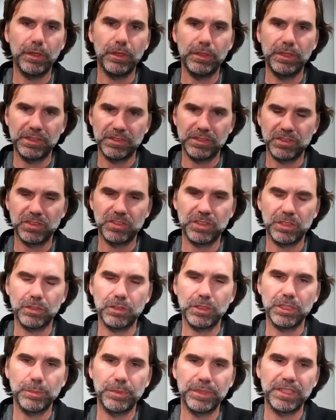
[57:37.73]

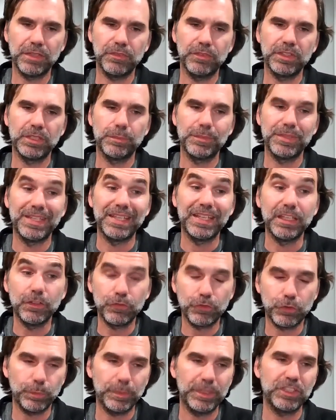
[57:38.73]
necessarily, but giving them the
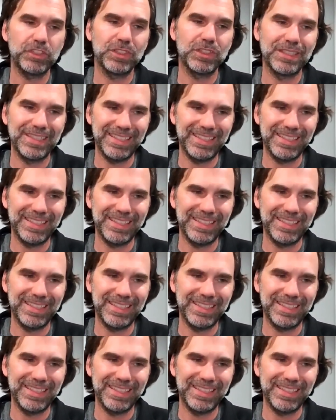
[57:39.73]
information,